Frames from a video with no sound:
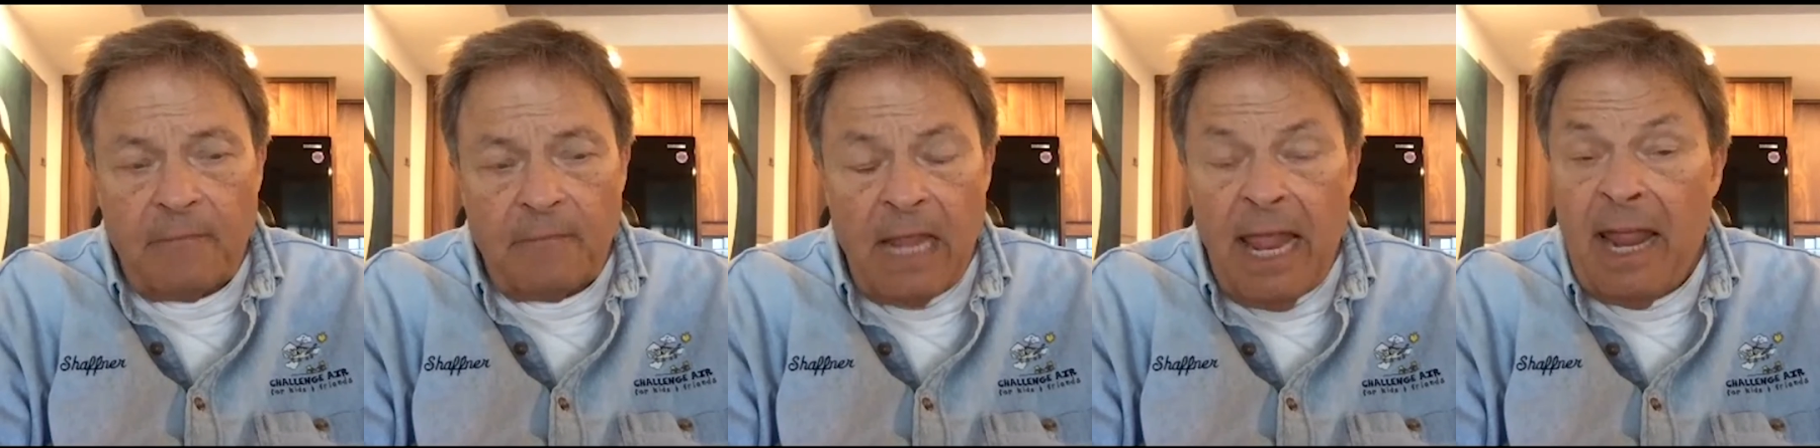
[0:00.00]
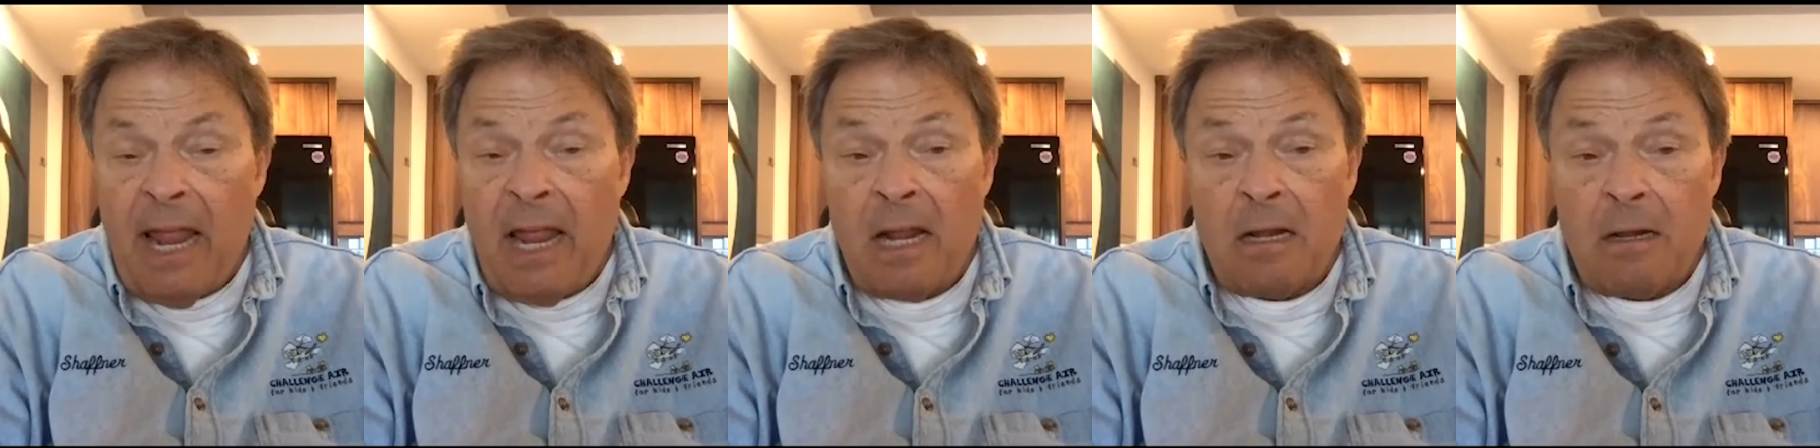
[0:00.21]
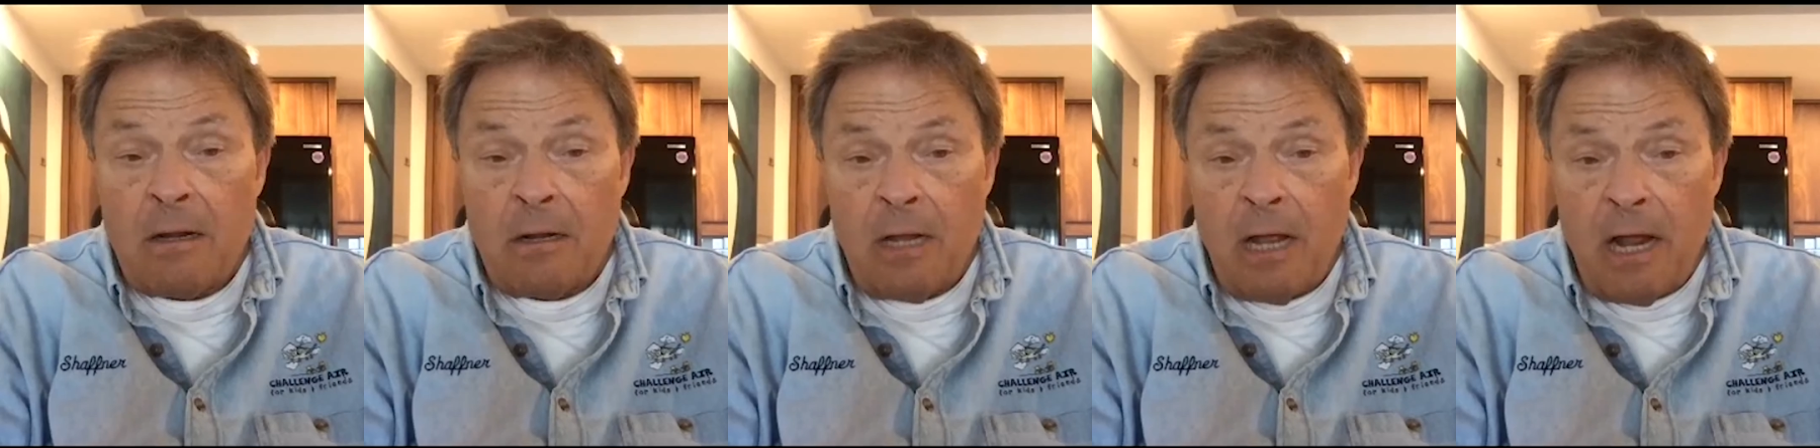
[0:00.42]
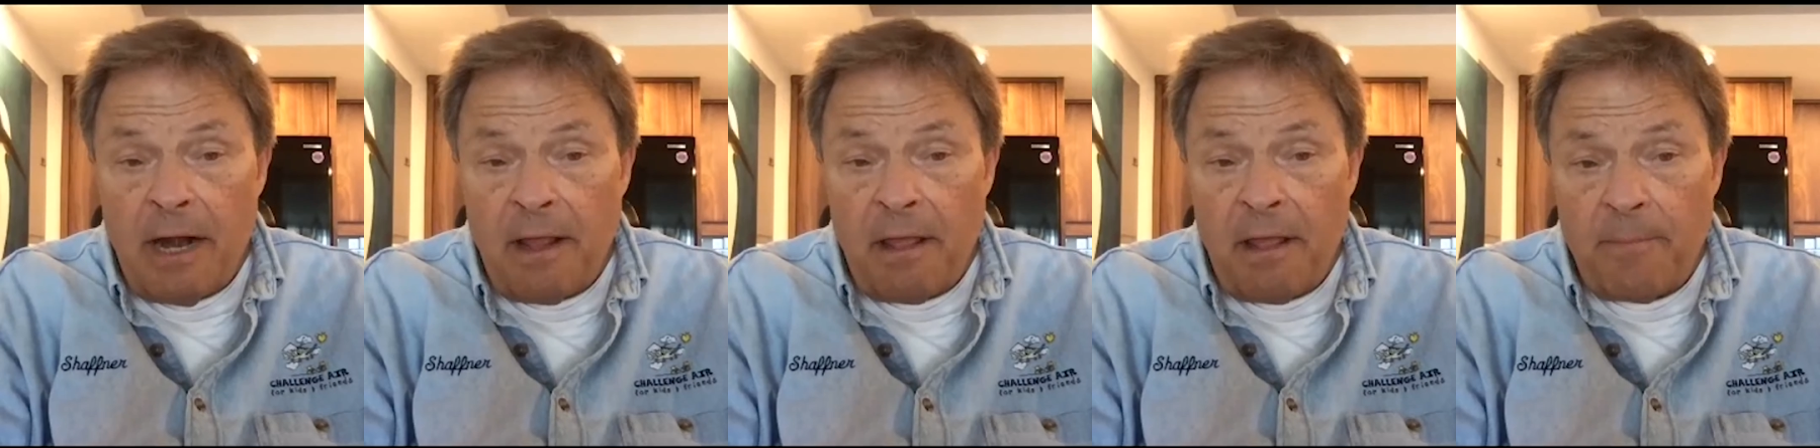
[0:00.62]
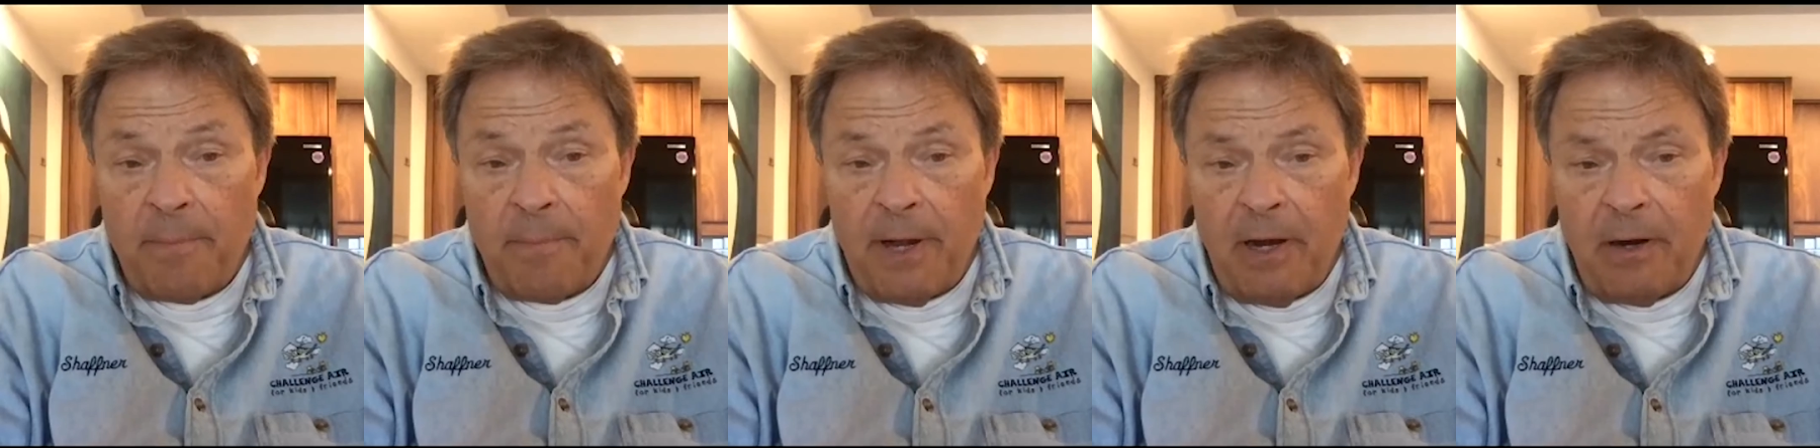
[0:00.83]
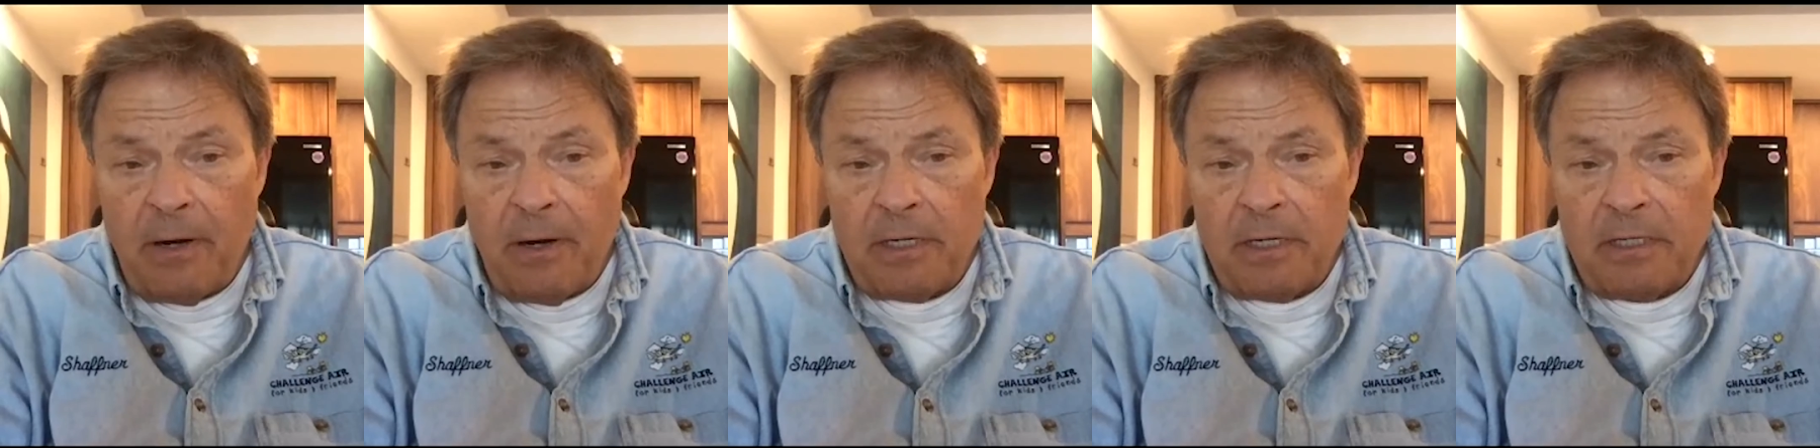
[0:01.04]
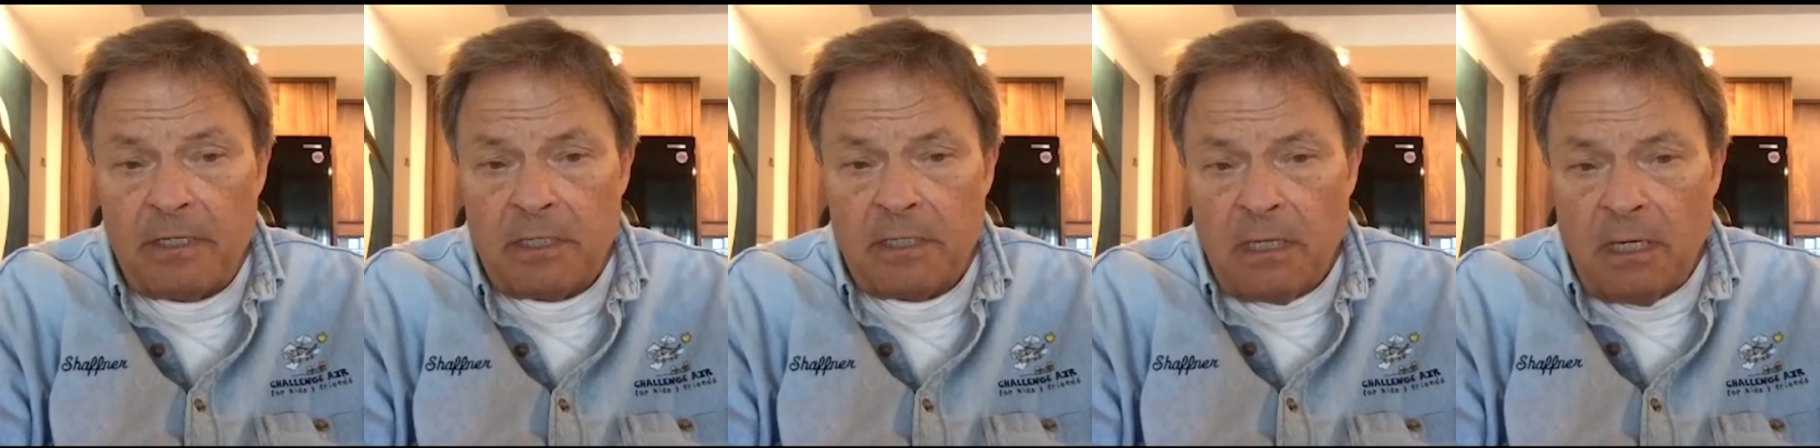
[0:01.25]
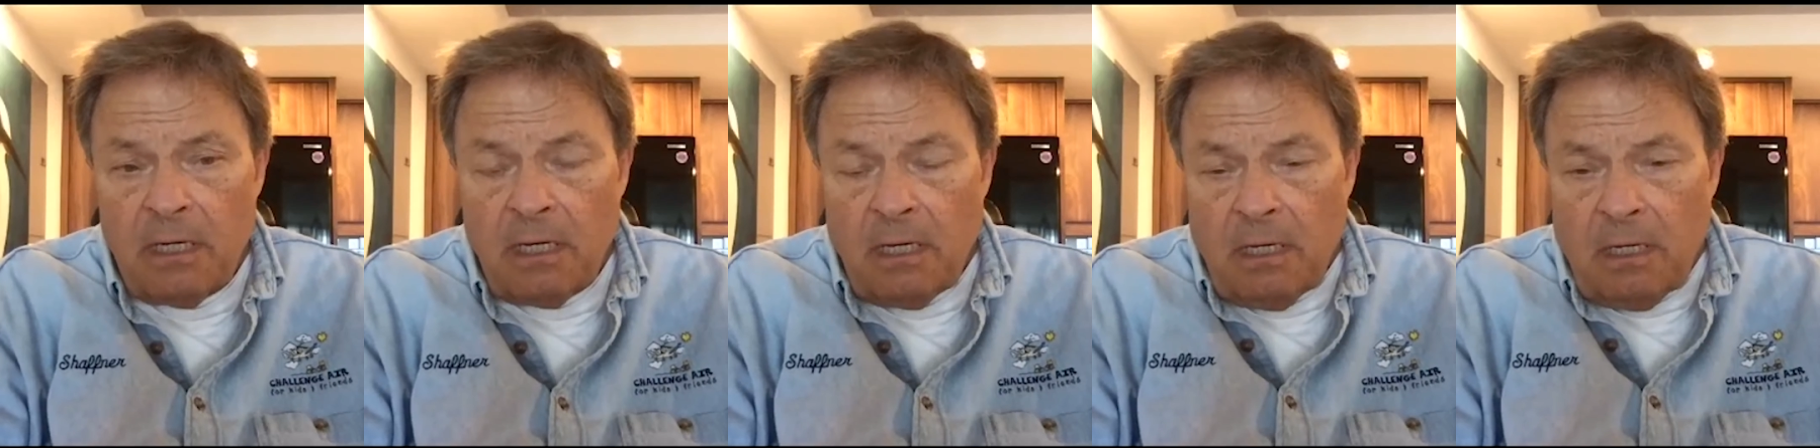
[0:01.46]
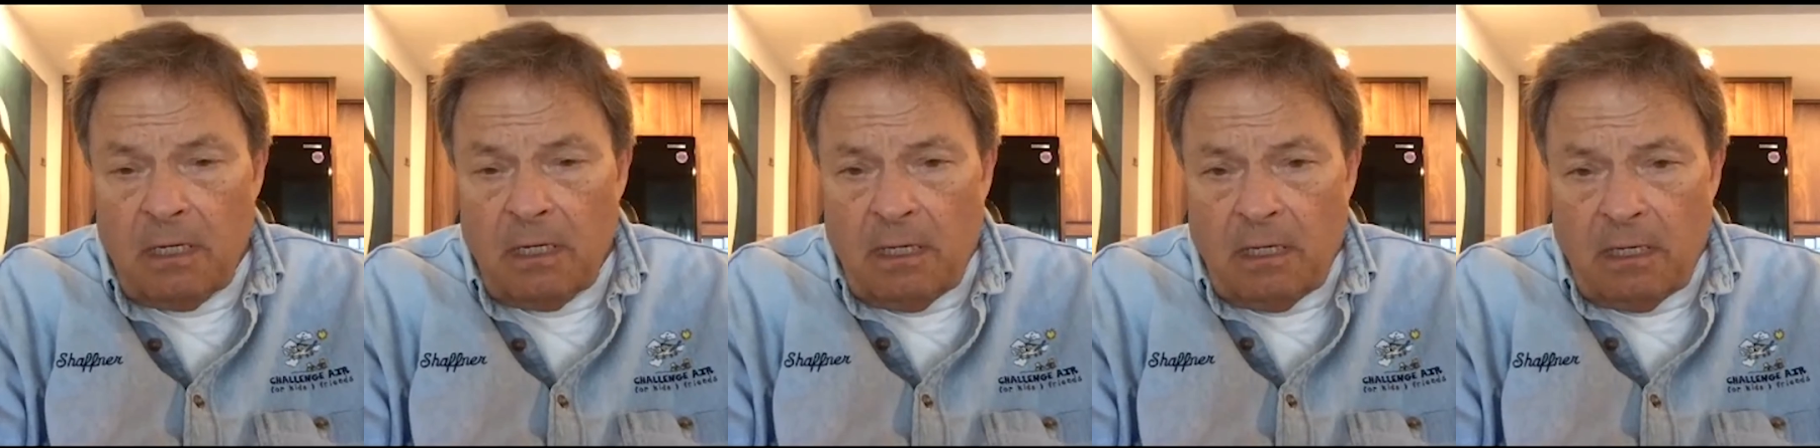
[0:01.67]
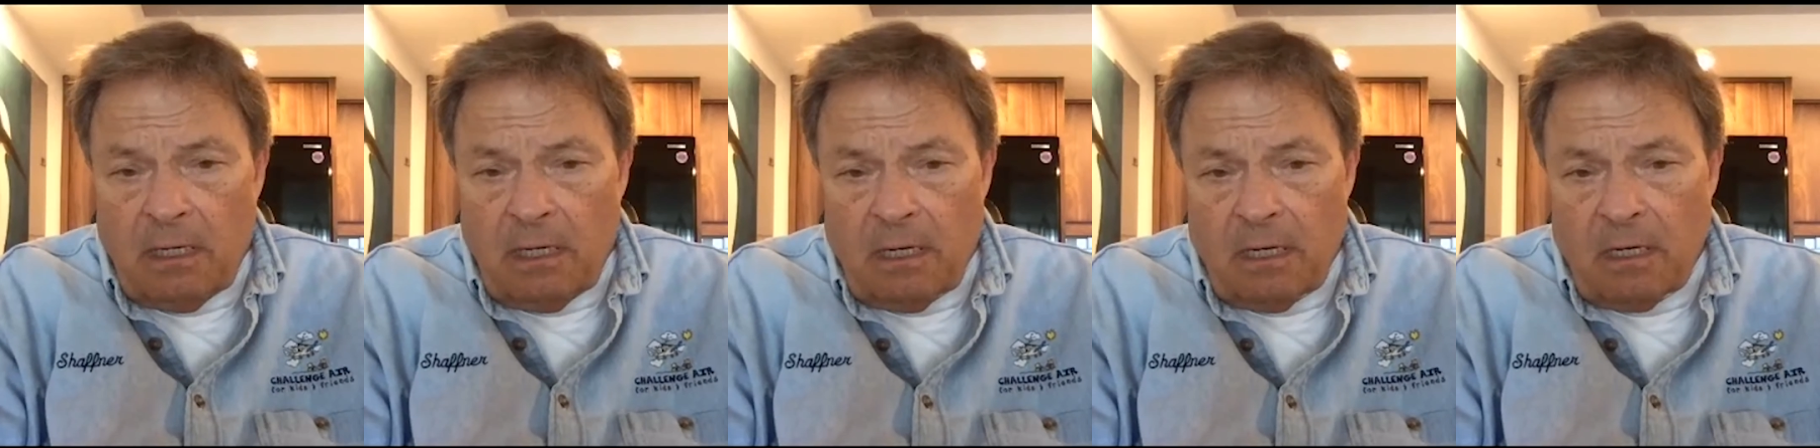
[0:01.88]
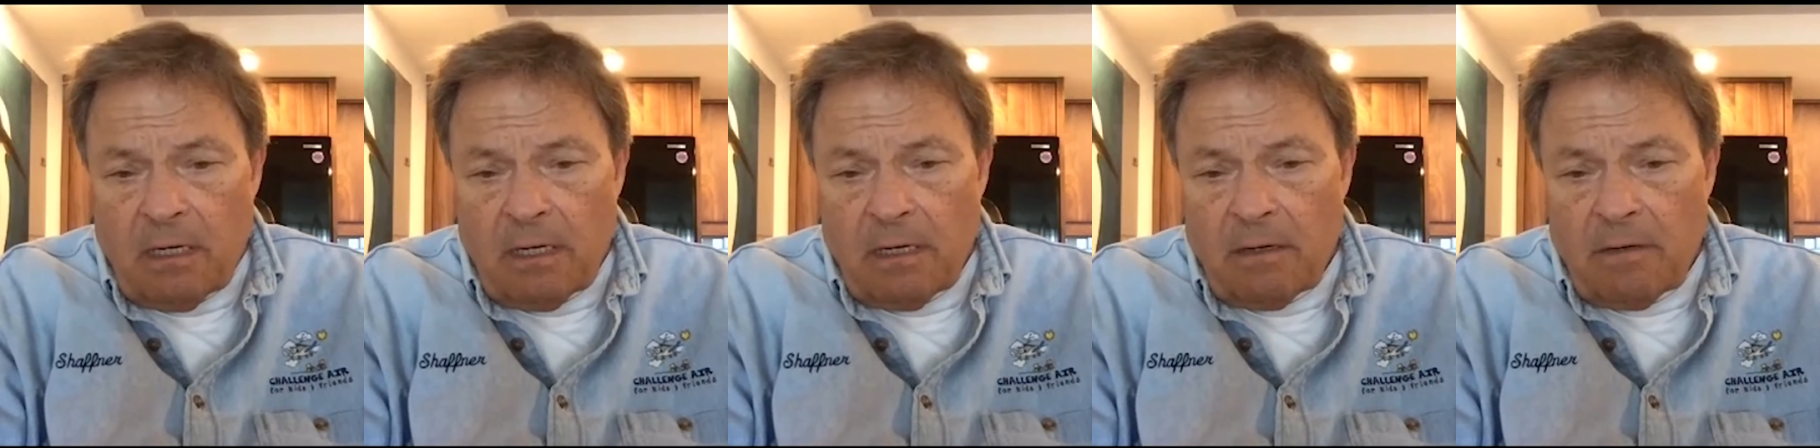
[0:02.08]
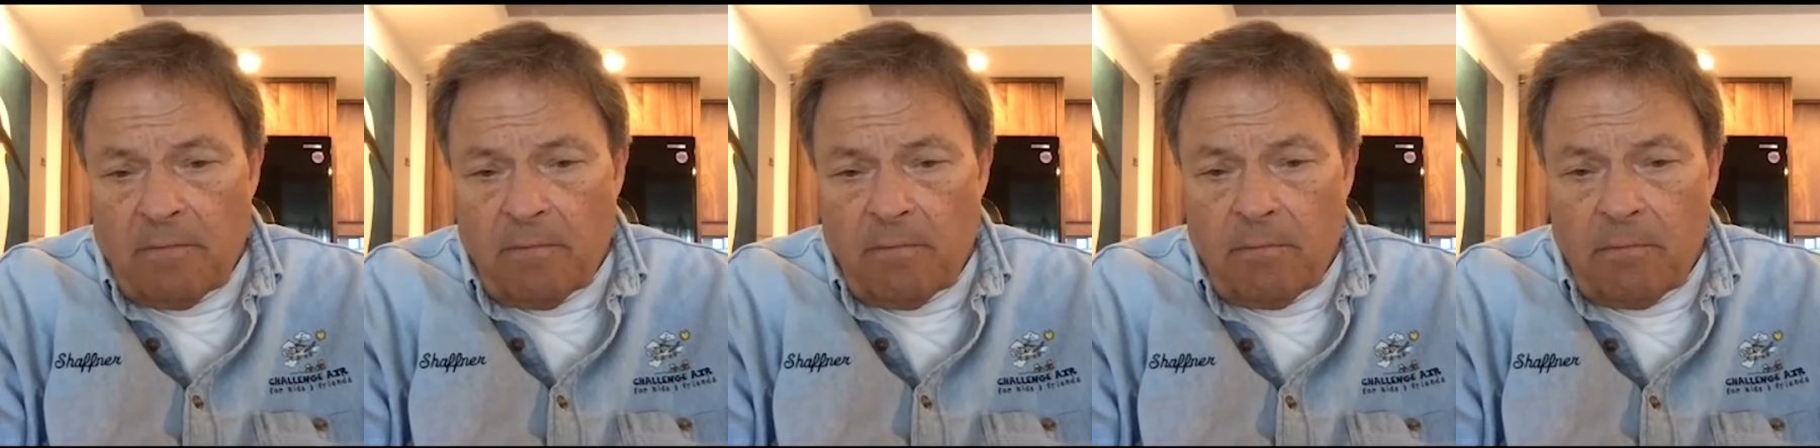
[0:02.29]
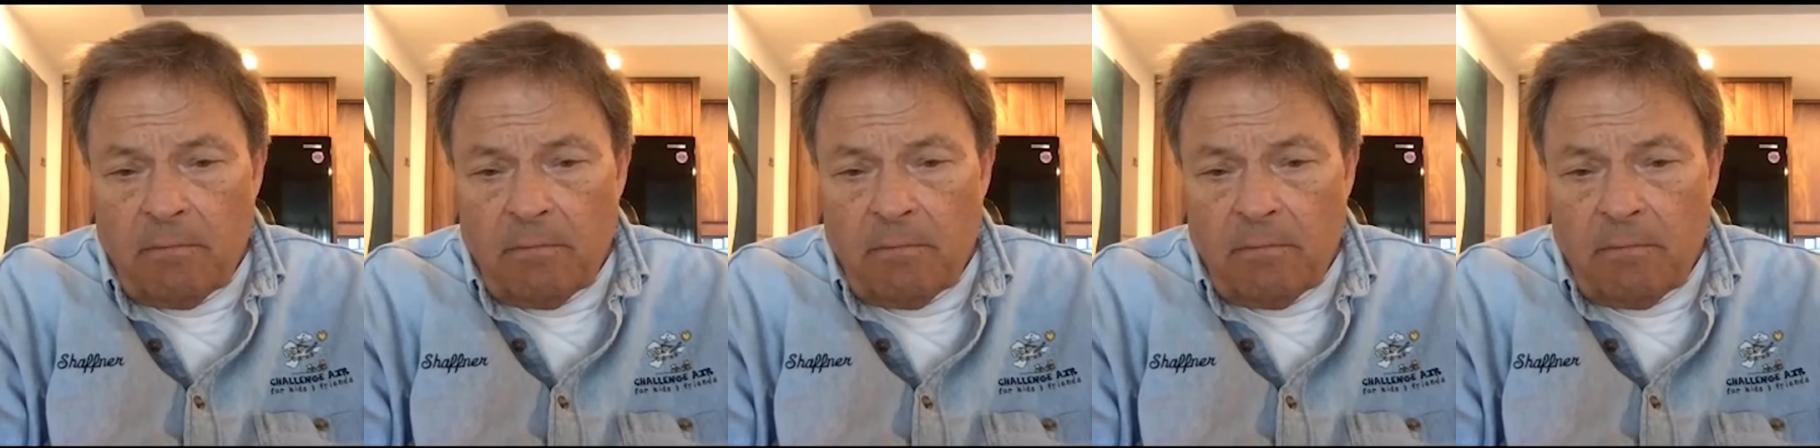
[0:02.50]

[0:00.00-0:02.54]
and a lot of the parents uh,